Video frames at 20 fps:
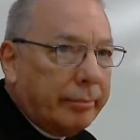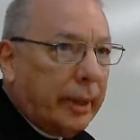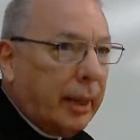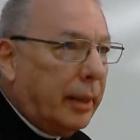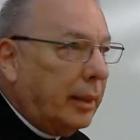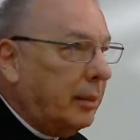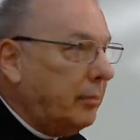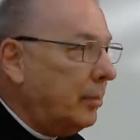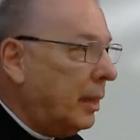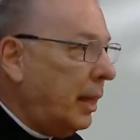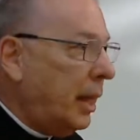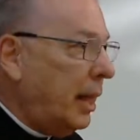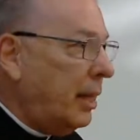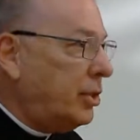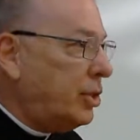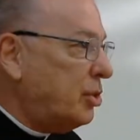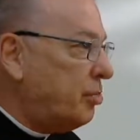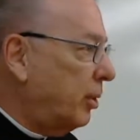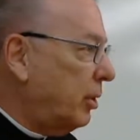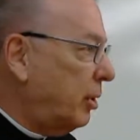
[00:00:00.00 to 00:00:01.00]
Right? He
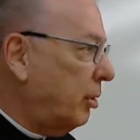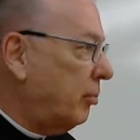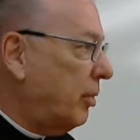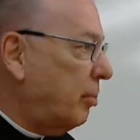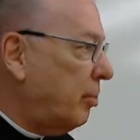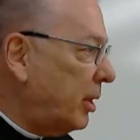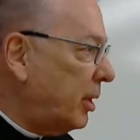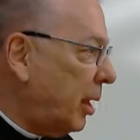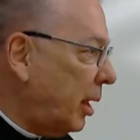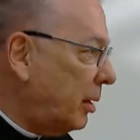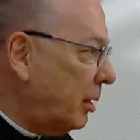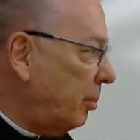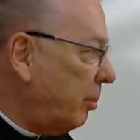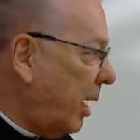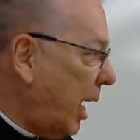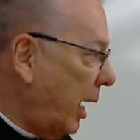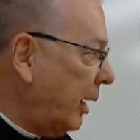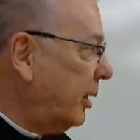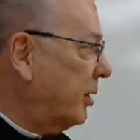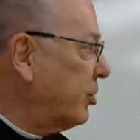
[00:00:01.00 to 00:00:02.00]
just put the ribbon on the
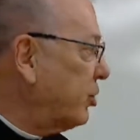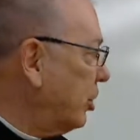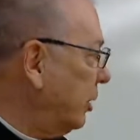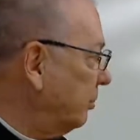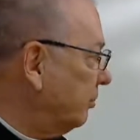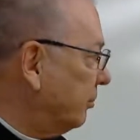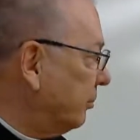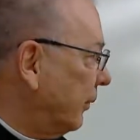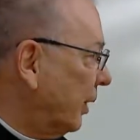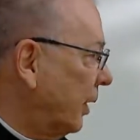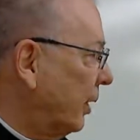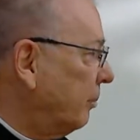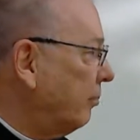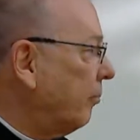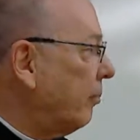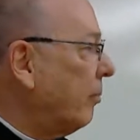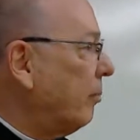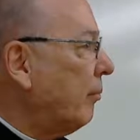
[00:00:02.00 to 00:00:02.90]
package. Right?